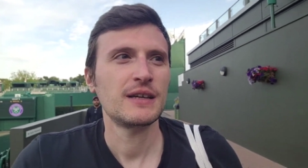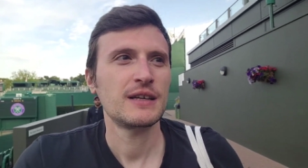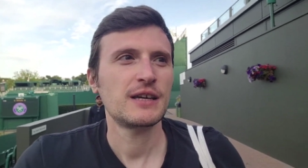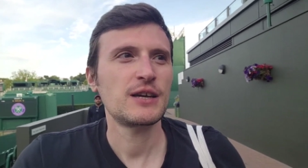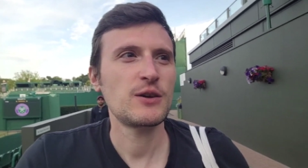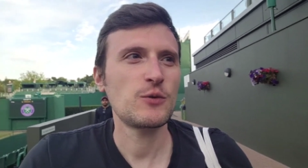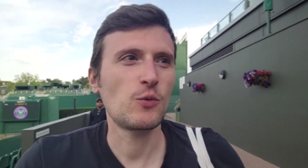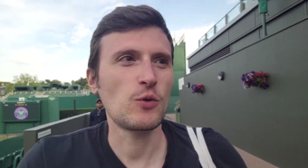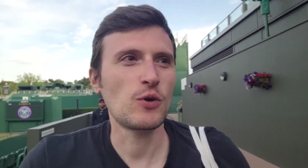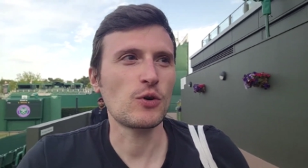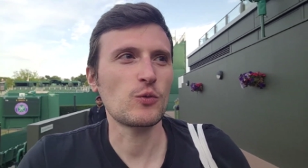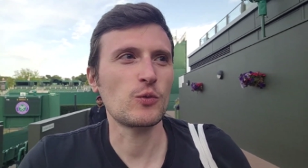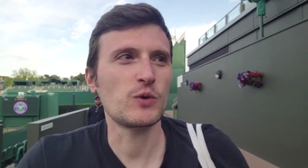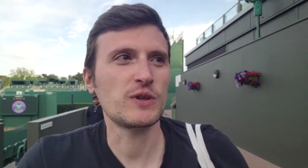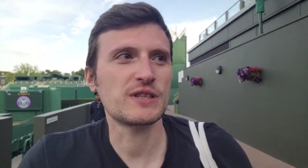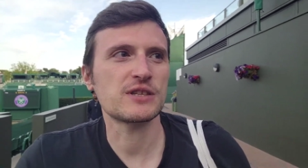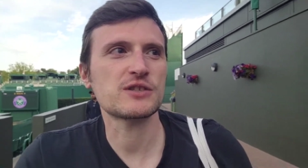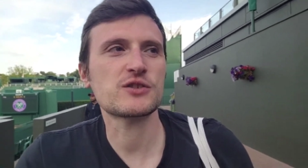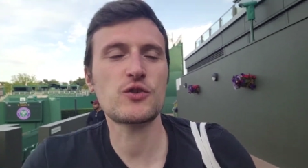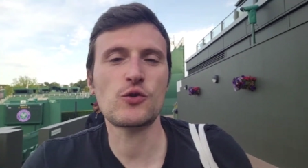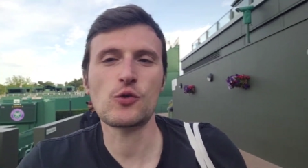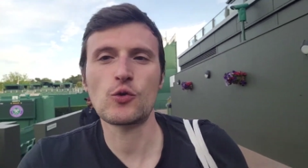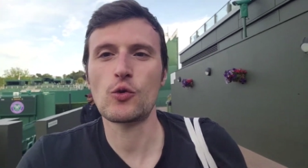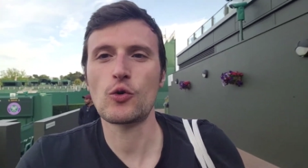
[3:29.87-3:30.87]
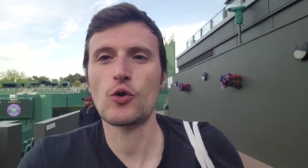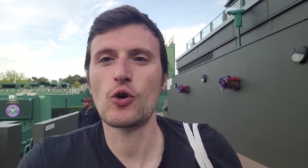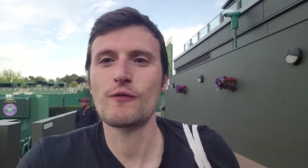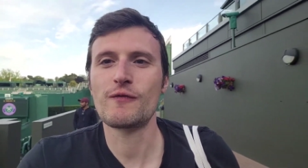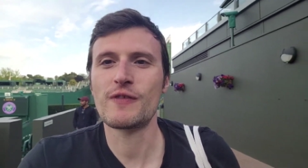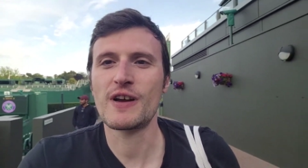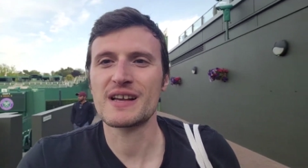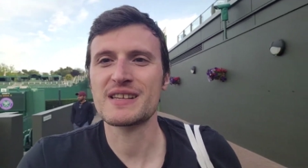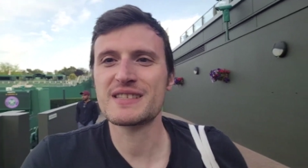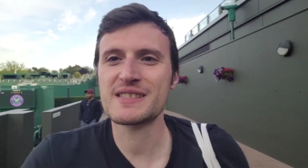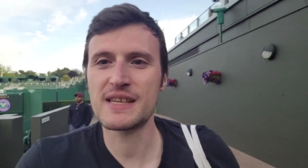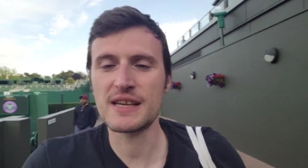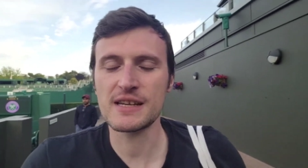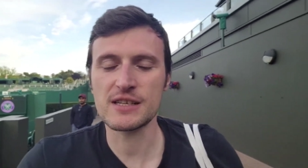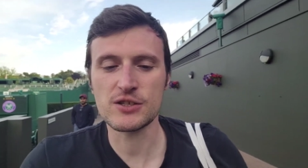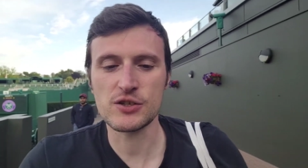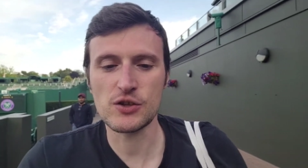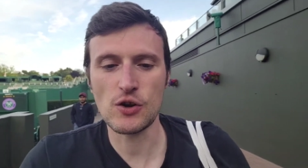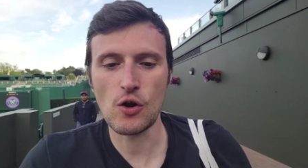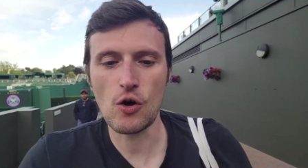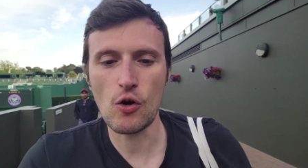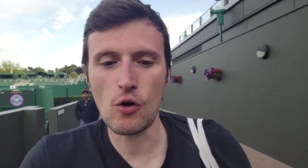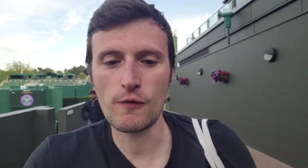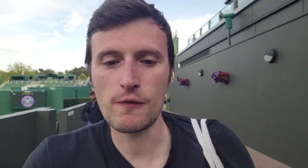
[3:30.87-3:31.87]
He won with a score of uh,
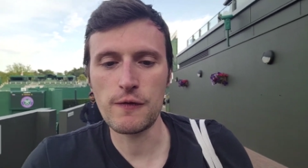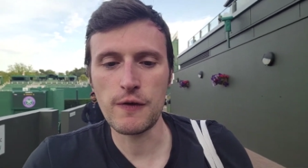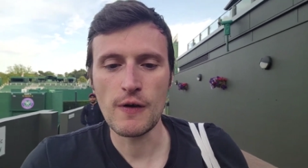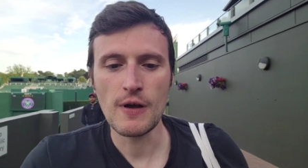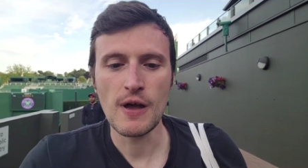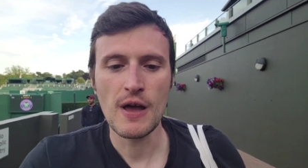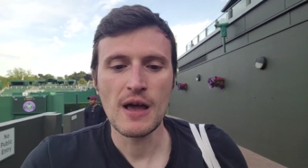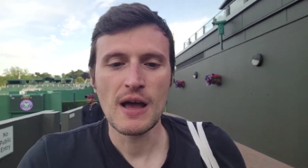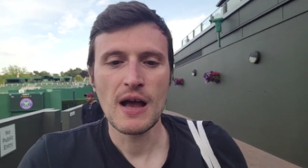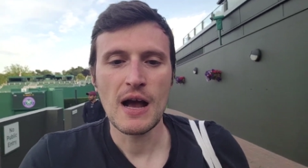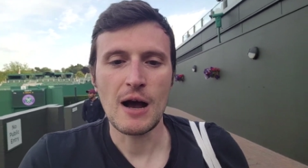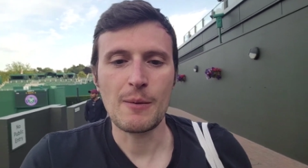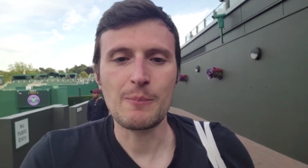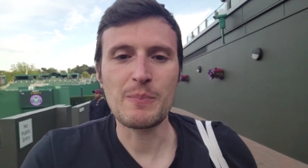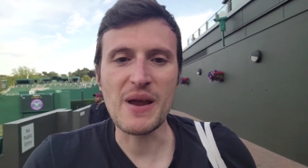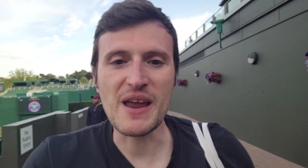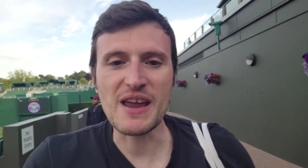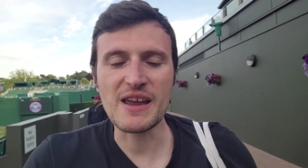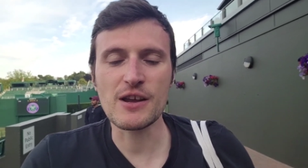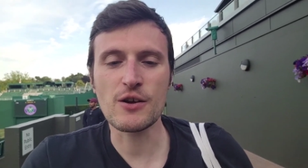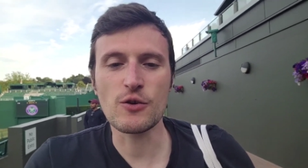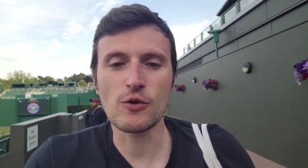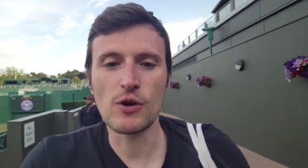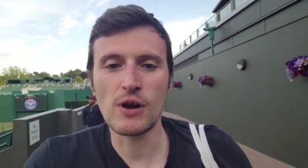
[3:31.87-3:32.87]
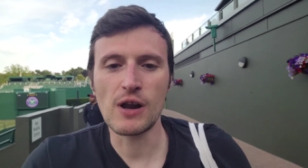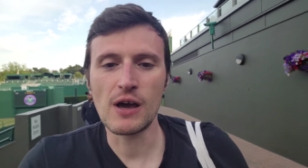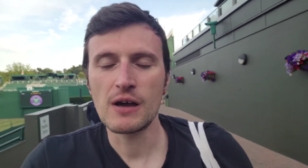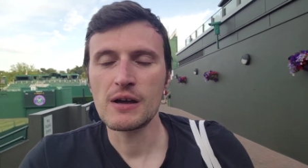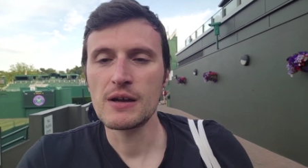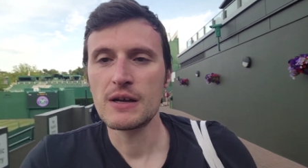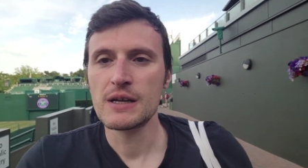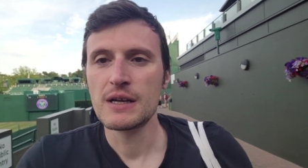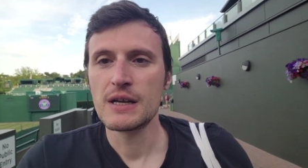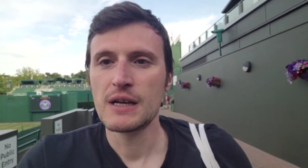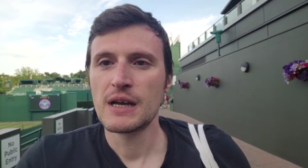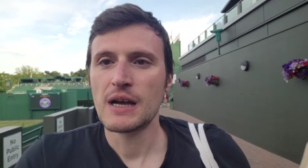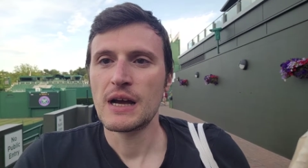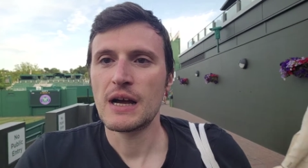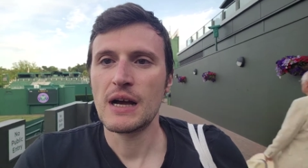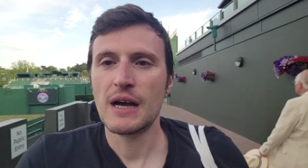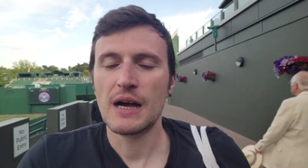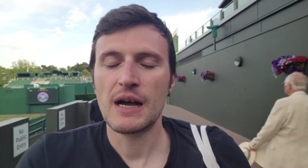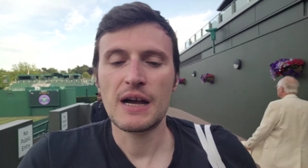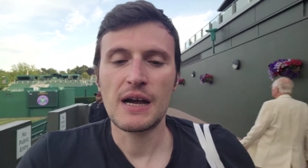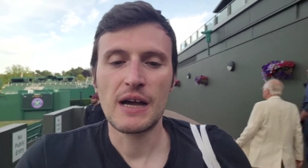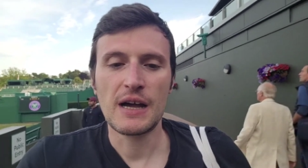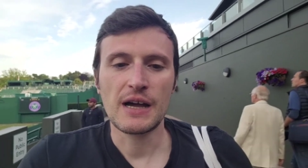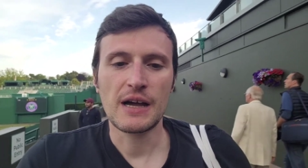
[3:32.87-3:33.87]
6 love, a bagel.
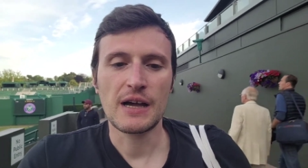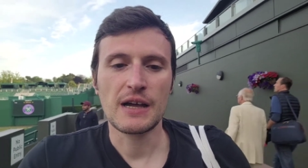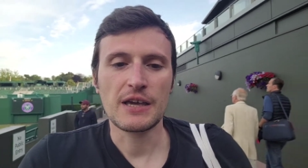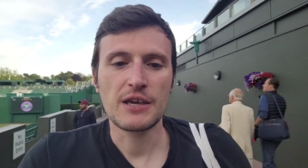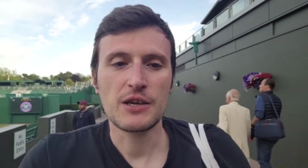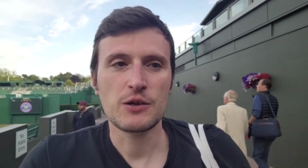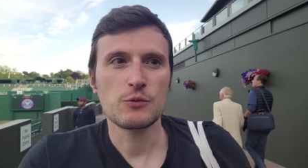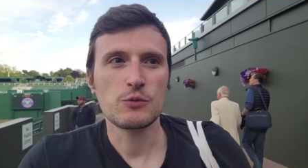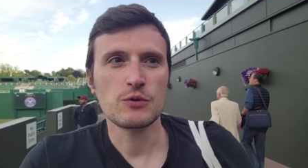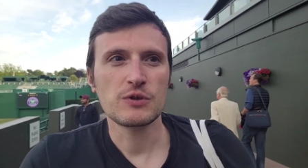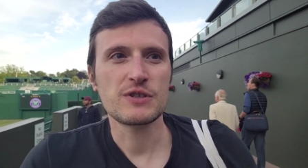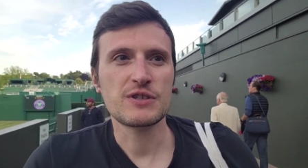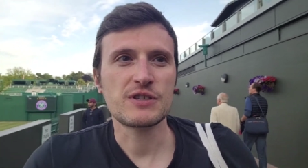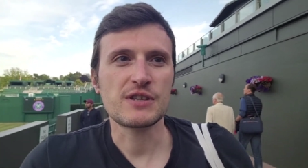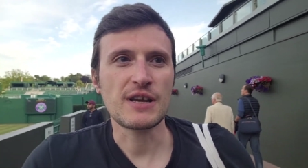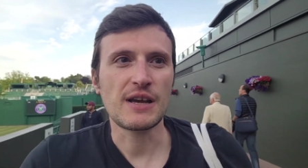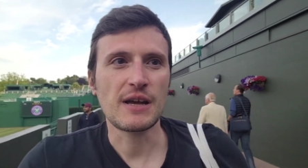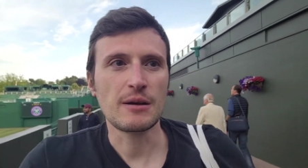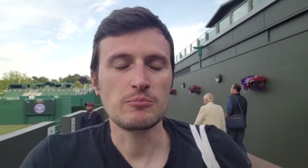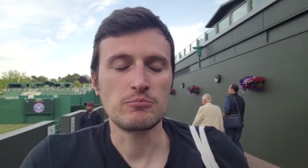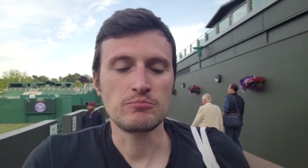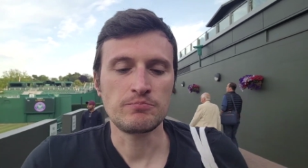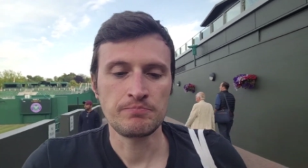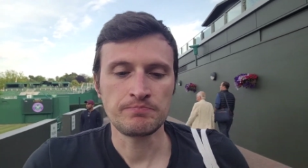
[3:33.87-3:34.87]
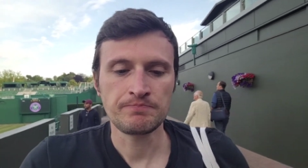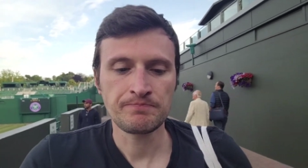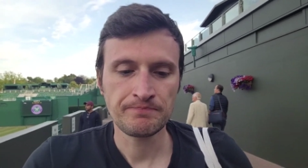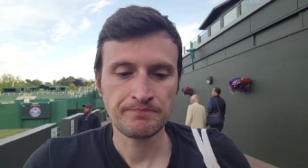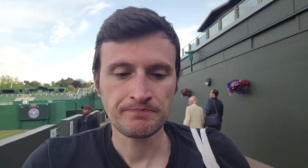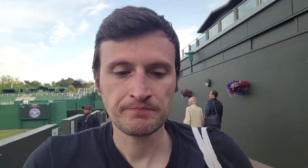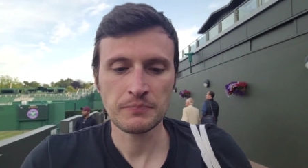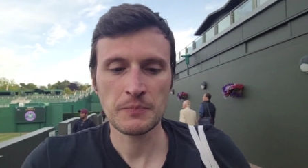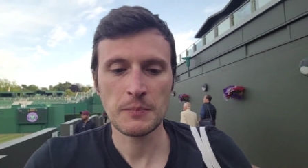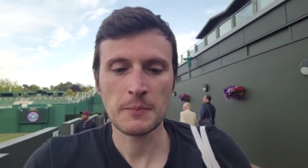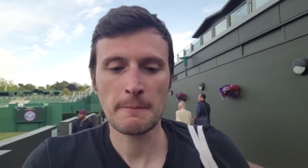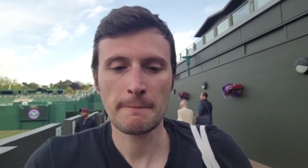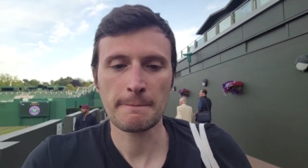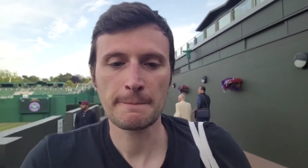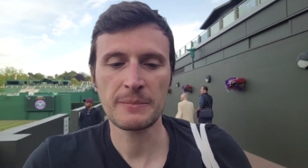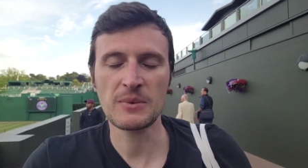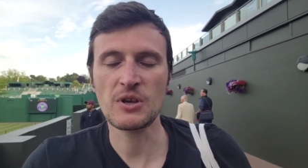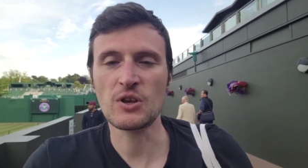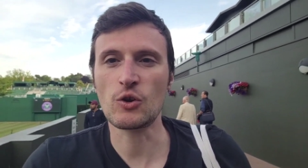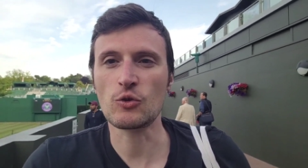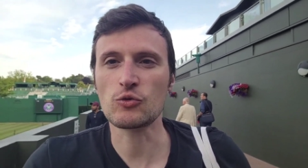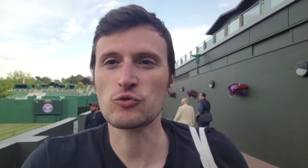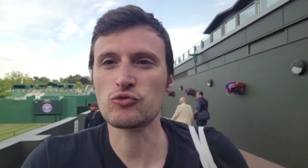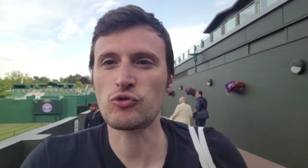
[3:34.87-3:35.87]
Uh, he was, um,
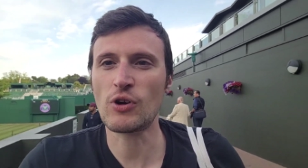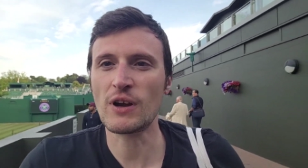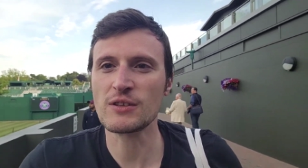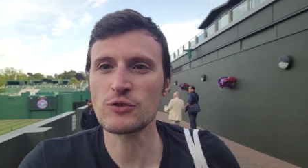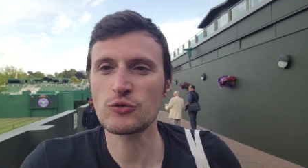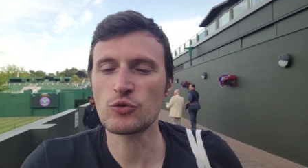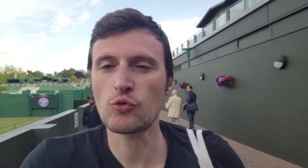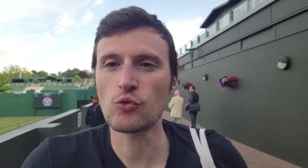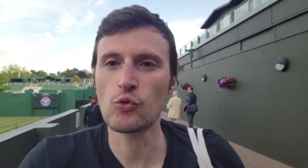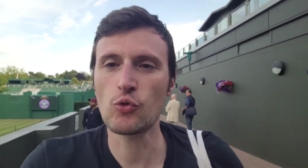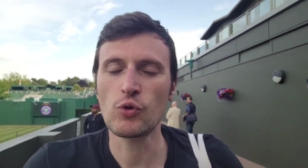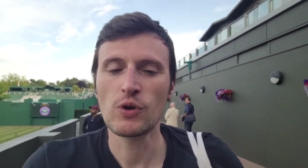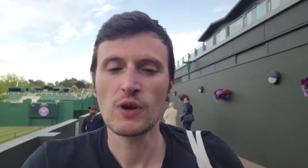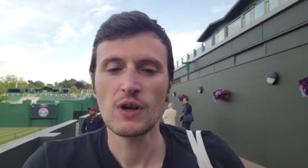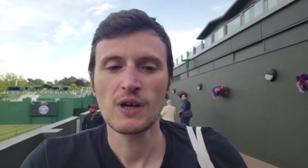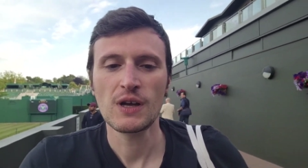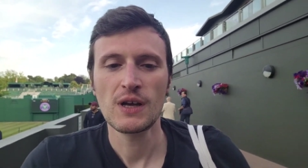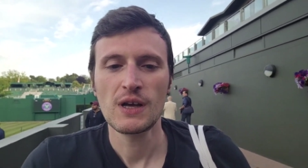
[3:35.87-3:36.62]
you know, trying to